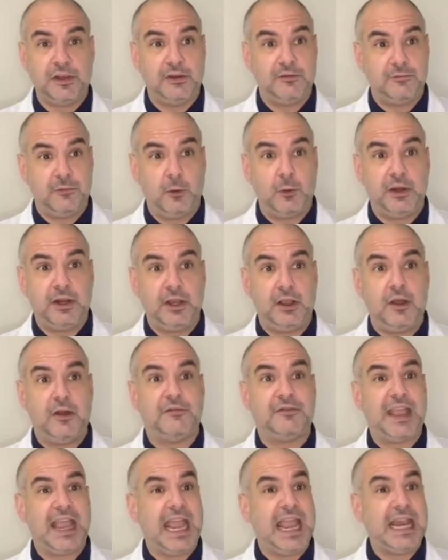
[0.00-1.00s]
in voiding
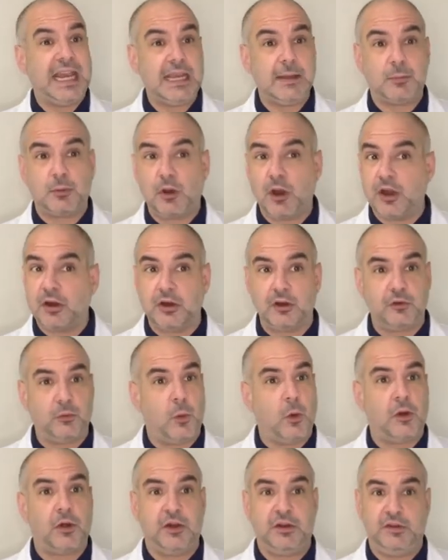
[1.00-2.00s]
of any product
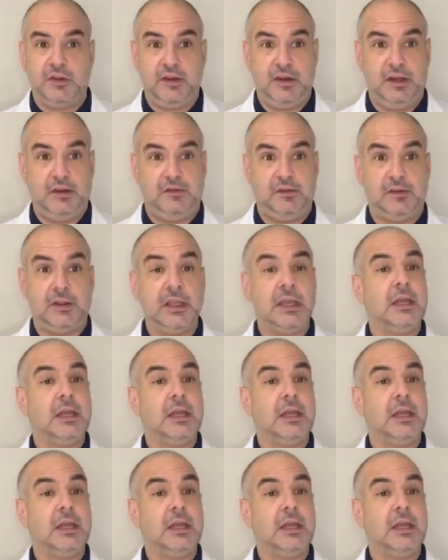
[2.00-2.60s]
warranties,